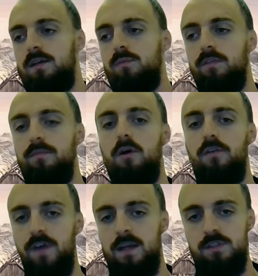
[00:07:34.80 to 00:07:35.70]
one of the more
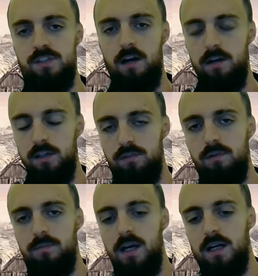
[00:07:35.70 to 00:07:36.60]
famous characters
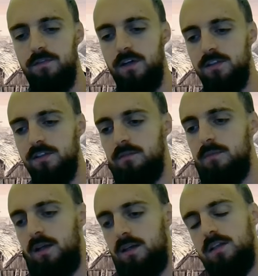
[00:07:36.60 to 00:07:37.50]
from the Isle of Axholme
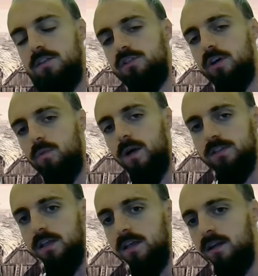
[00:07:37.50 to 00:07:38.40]
is John
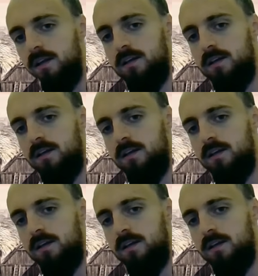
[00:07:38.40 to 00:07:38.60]
Wesley,